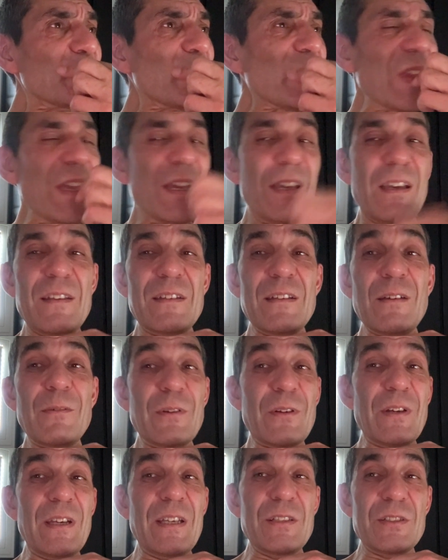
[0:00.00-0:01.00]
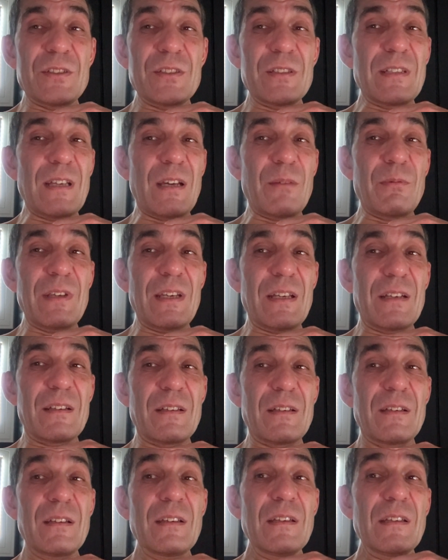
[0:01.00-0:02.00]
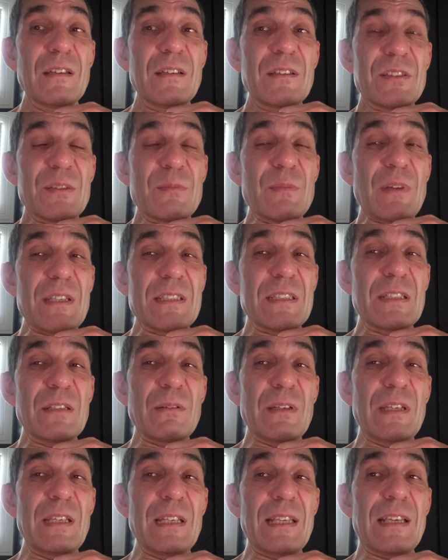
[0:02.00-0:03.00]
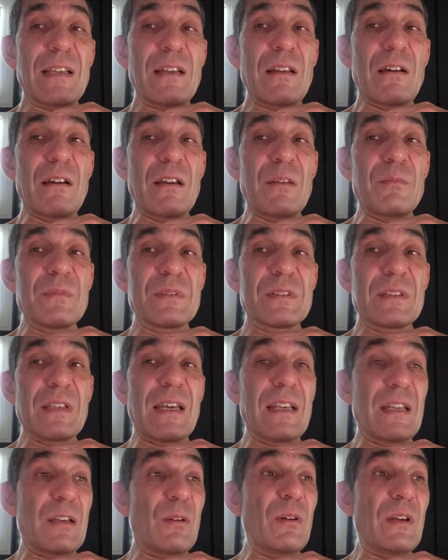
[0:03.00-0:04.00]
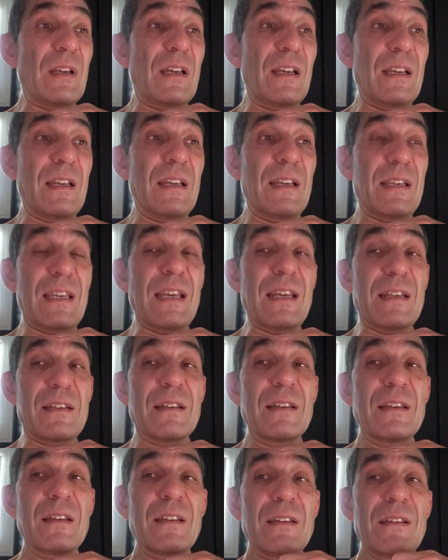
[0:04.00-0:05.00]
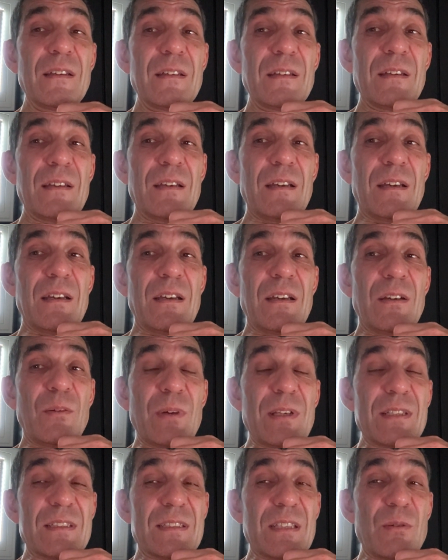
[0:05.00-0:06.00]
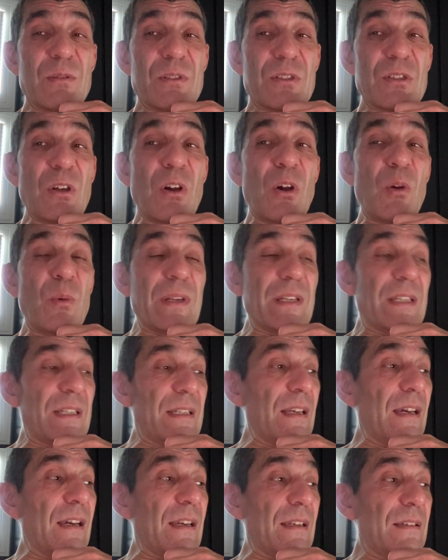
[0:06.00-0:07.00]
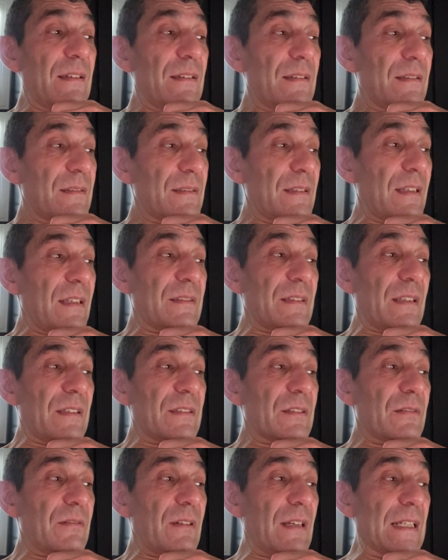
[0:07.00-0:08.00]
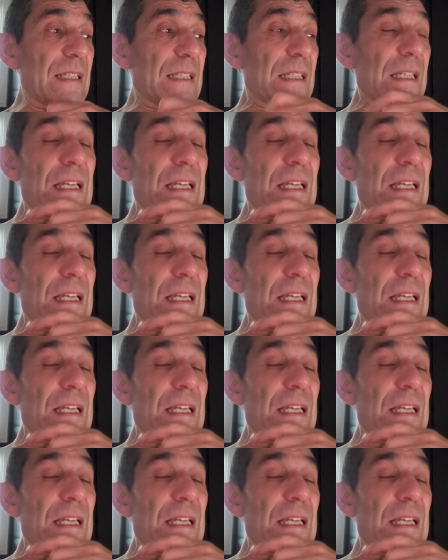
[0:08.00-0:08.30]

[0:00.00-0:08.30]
and no one got injured, and we had some nice hilly climbs. And Wednesday was not a windy day, so that's great.